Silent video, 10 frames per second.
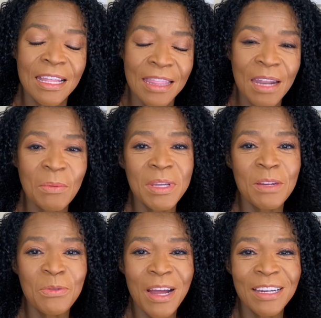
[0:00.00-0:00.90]
And that'll be
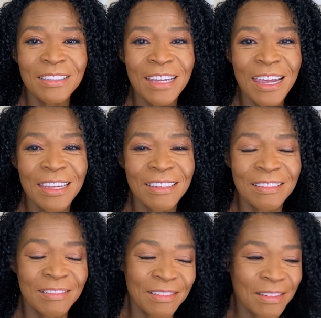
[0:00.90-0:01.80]
the final day.
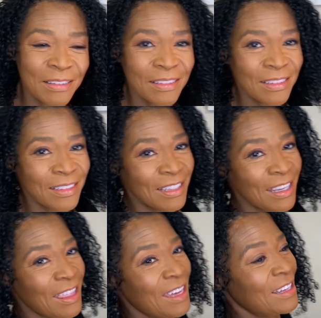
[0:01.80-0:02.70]
See
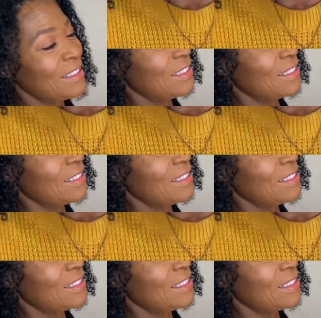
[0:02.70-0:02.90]
you then.